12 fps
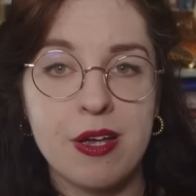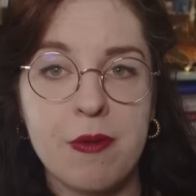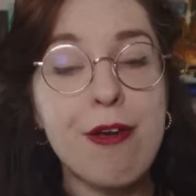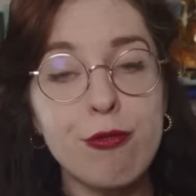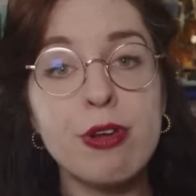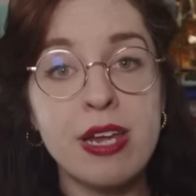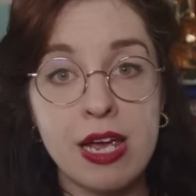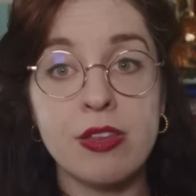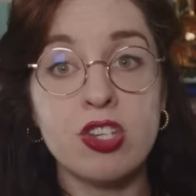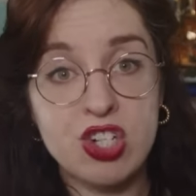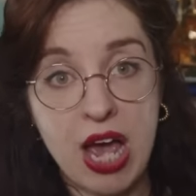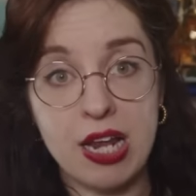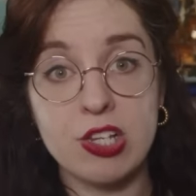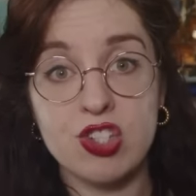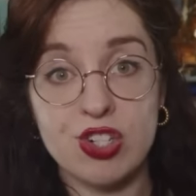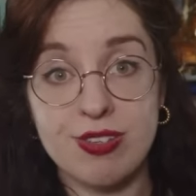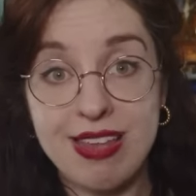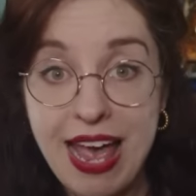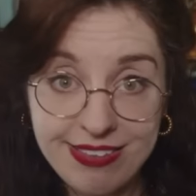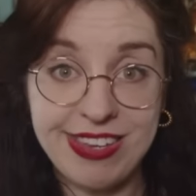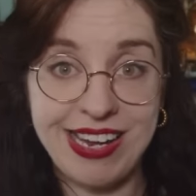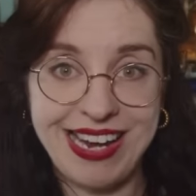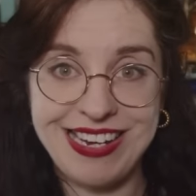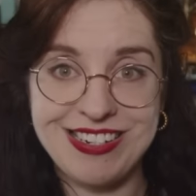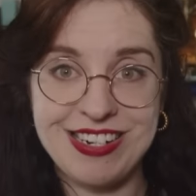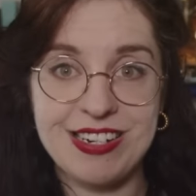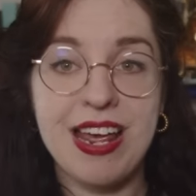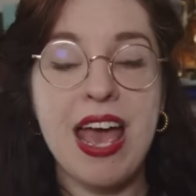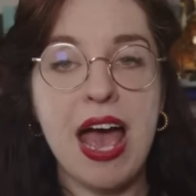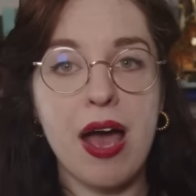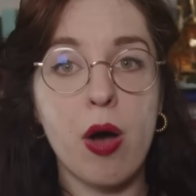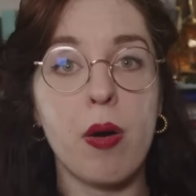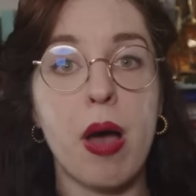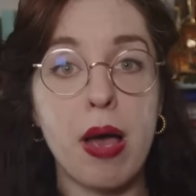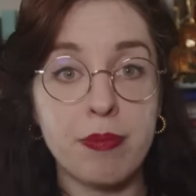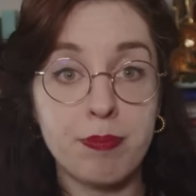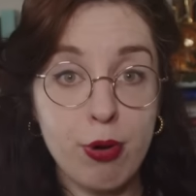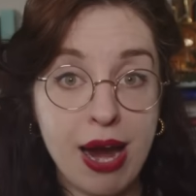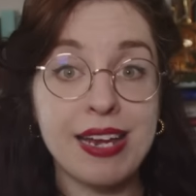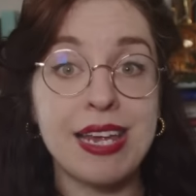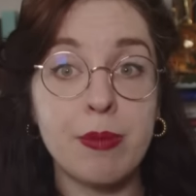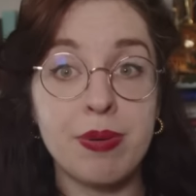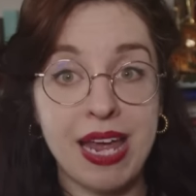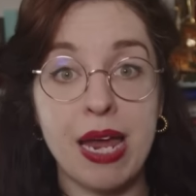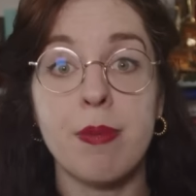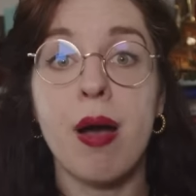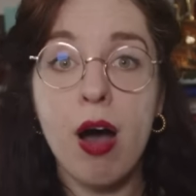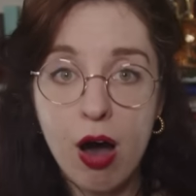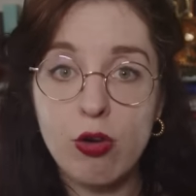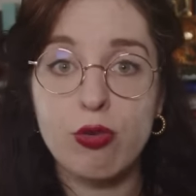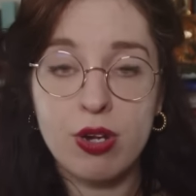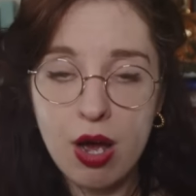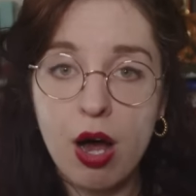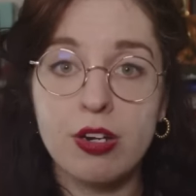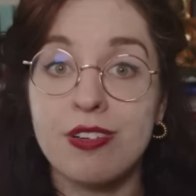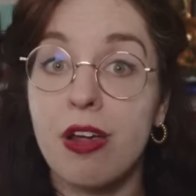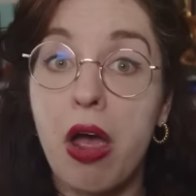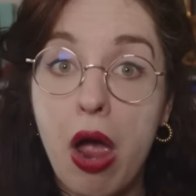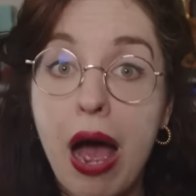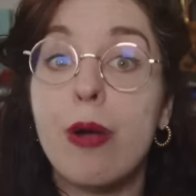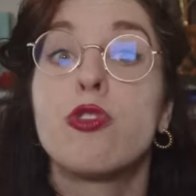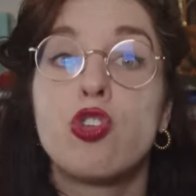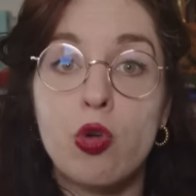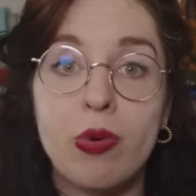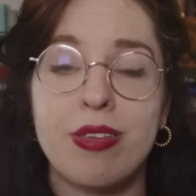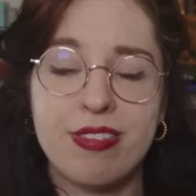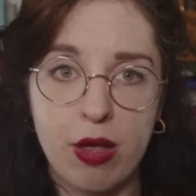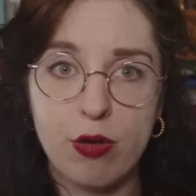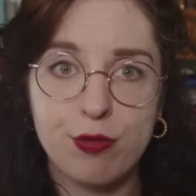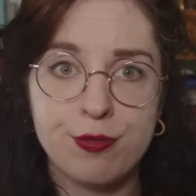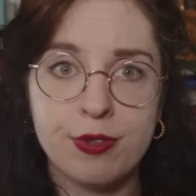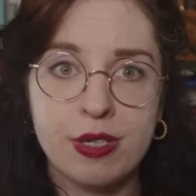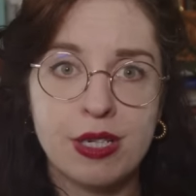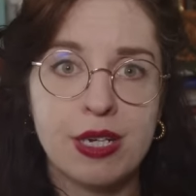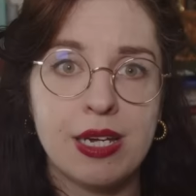Every year the challenges escalated, and pranking became harder and harder to outdo itself.